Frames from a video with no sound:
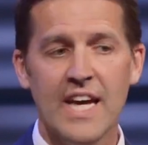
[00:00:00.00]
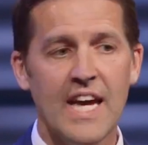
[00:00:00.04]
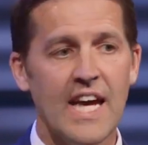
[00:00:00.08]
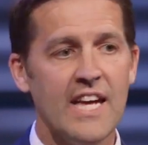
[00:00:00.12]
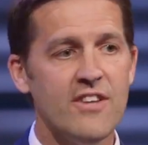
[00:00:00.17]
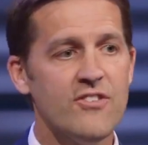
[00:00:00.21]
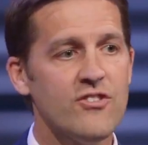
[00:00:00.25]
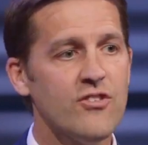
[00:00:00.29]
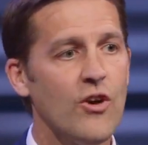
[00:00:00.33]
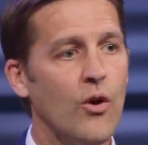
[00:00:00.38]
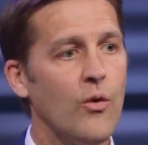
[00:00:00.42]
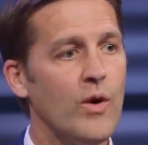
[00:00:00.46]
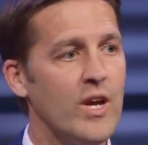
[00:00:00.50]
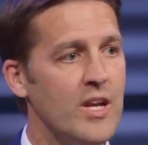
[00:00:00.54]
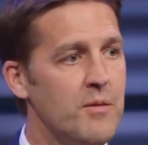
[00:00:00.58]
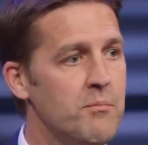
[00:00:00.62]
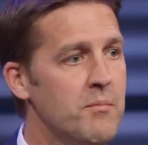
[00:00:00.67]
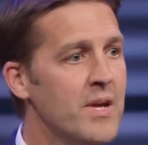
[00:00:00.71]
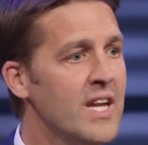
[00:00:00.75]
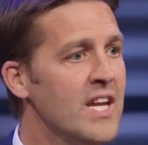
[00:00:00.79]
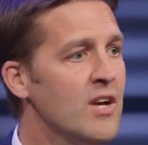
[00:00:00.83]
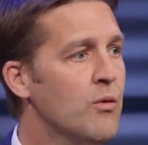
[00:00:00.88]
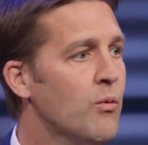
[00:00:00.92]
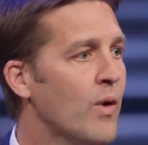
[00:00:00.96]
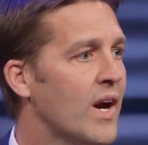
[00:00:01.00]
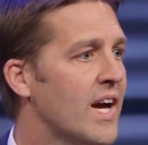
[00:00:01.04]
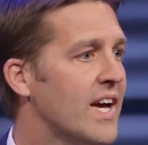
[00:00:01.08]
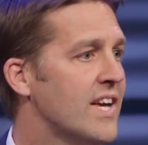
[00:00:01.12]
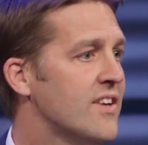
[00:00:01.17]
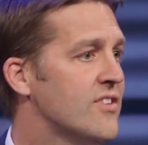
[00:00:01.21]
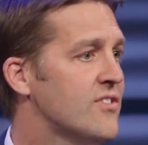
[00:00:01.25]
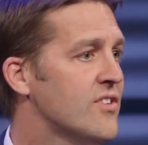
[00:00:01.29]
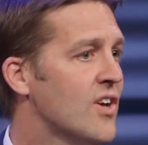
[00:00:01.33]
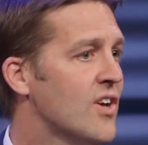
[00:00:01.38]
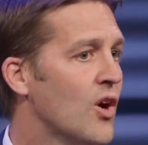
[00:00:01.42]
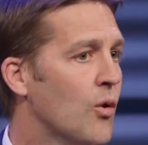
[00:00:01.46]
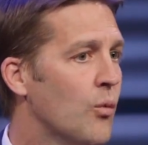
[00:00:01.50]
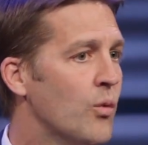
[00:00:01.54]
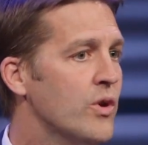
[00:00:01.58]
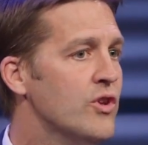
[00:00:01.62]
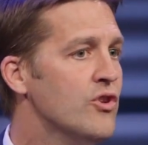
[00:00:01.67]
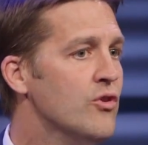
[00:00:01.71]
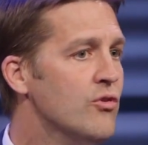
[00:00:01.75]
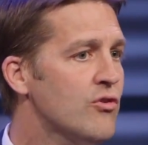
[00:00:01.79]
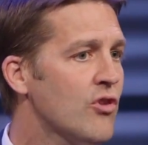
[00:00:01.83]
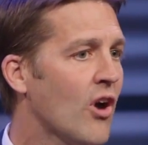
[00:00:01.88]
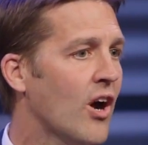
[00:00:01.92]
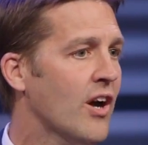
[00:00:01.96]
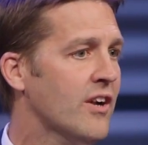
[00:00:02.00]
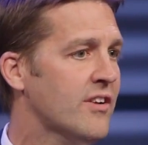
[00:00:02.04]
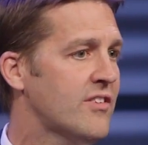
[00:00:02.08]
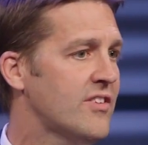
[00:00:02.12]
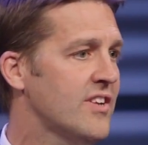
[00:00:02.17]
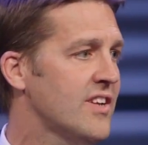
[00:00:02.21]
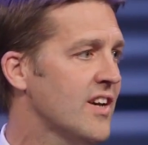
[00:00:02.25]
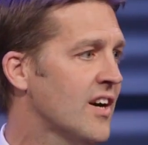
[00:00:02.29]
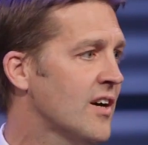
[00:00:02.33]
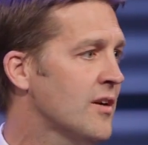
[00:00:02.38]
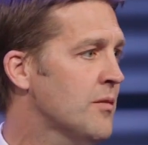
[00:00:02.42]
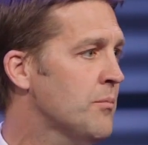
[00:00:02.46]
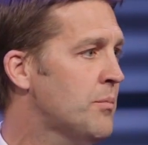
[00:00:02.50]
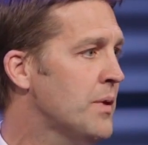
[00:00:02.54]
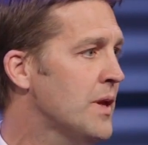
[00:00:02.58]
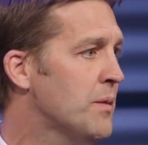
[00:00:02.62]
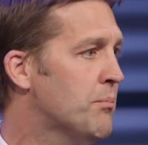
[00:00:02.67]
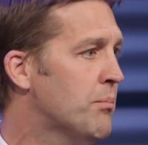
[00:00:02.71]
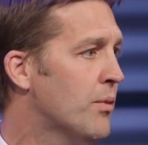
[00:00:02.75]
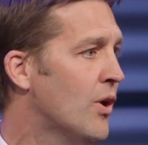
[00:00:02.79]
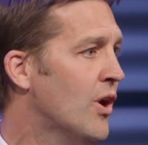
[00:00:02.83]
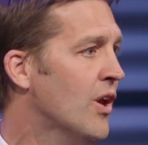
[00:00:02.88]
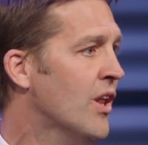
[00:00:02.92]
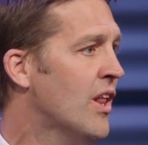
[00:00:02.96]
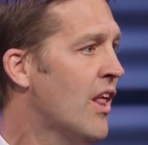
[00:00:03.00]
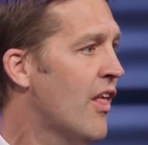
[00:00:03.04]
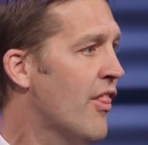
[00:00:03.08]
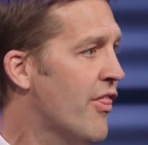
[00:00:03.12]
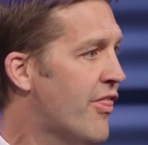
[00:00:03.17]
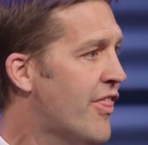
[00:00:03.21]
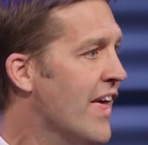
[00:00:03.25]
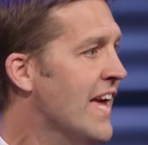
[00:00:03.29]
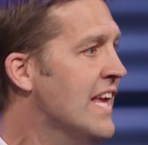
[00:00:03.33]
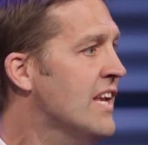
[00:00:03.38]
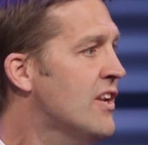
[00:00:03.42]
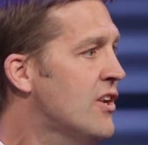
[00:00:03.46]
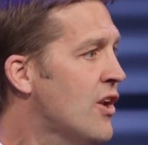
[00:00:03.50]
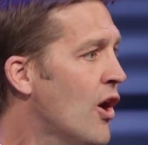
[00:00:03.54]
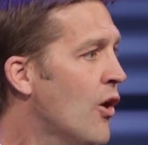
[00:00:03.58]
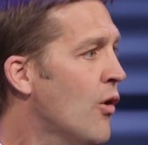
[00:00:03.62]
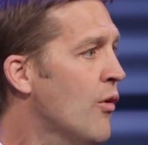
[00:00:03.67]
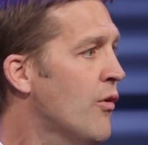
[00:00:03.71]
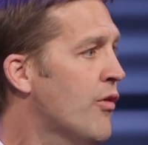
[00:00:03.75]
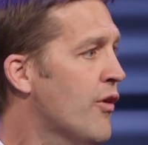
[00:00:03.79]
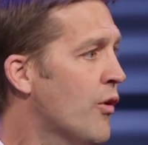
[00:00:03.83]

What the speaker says: And so in many ways, when you talk to young people, they know